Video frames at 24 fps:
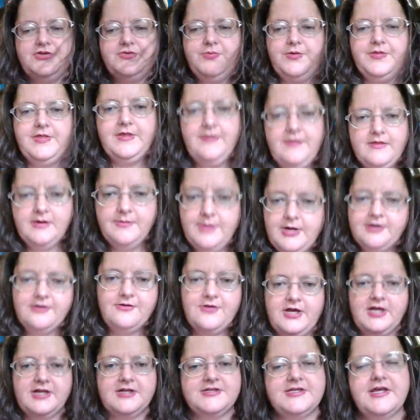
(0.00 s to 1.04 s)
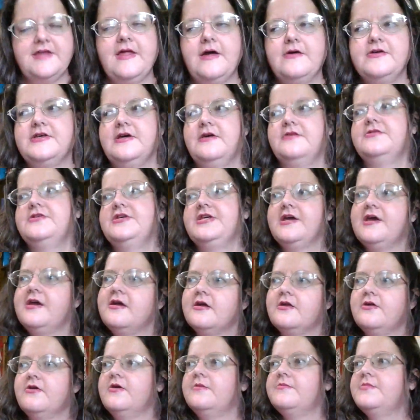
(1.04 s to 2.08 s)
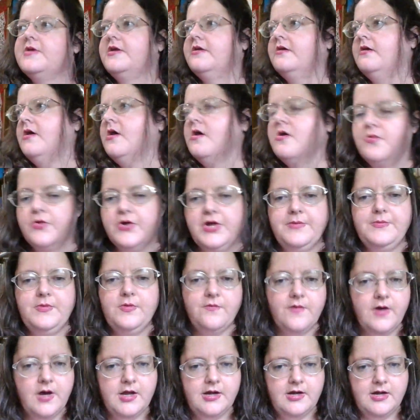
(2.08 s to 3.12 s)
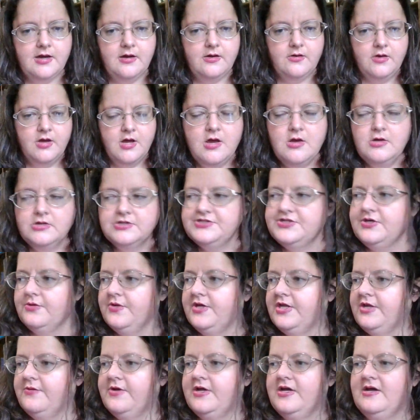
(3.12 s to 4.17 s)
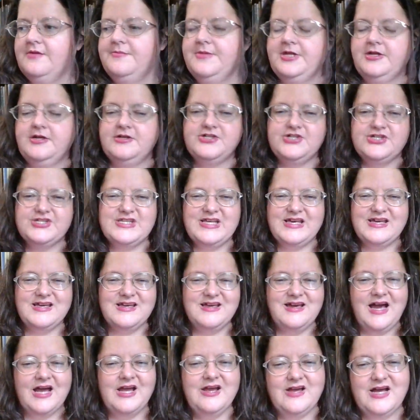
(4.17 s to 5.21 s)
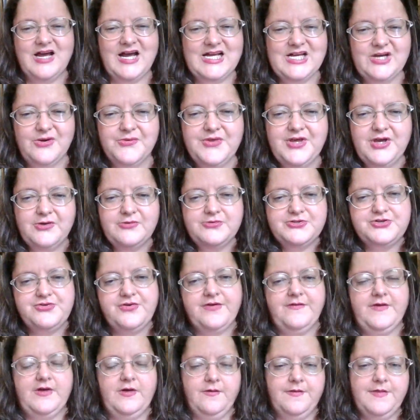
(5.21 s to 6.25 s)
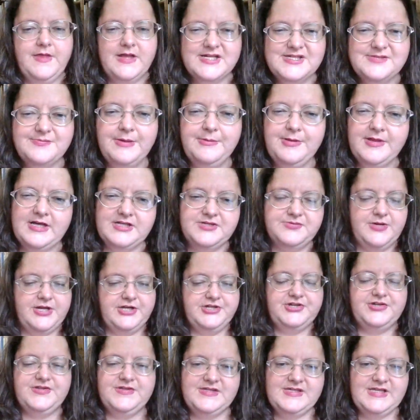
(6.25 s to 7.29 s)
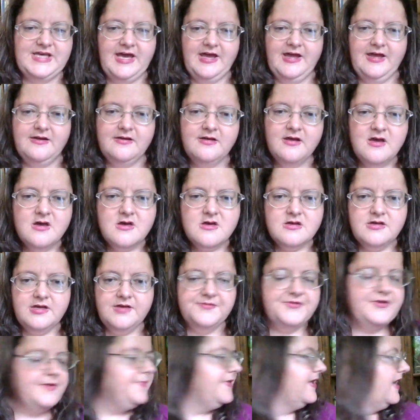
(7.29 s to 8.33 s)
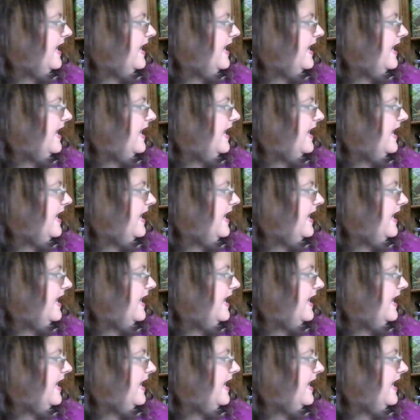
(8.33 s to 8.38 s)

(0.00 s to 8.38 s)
within them. I don't know how to say that without saying ignorant, but we're gonna move on now. So anyway, I mean, it's just like I, I only own trivial things. Maybe that's what I should say. And if something